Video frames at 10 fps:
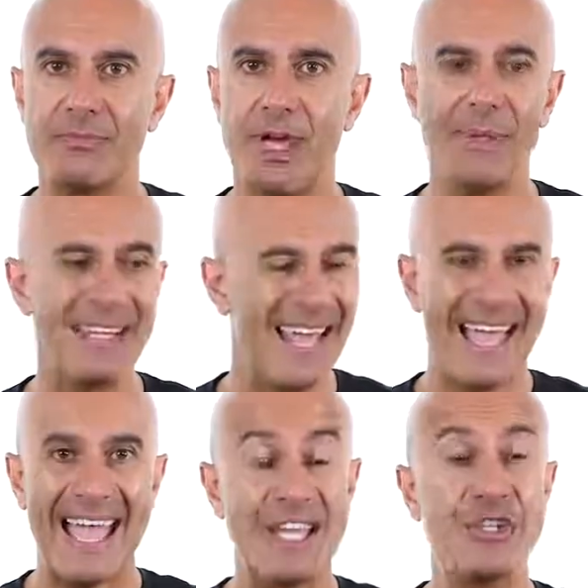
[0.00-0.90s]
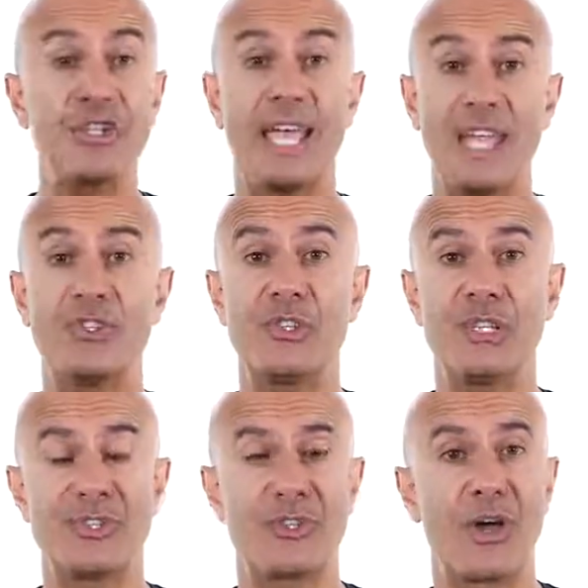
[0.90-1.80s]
I mean, education is